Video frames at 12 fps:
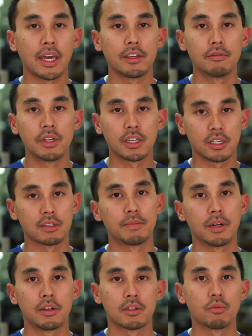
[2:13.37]
that unique
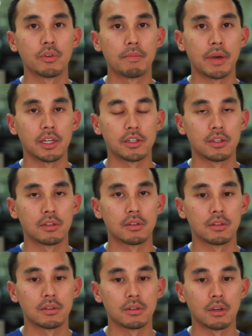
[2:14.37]
experience with patients
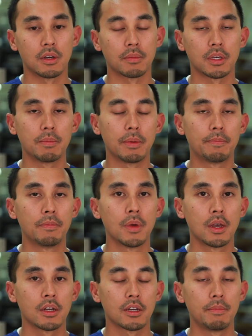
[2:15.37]
is, um, can be
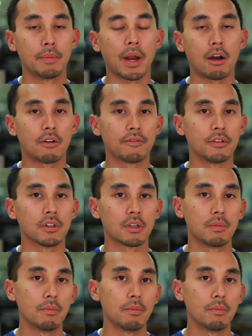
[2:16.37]
can be powerful, it can be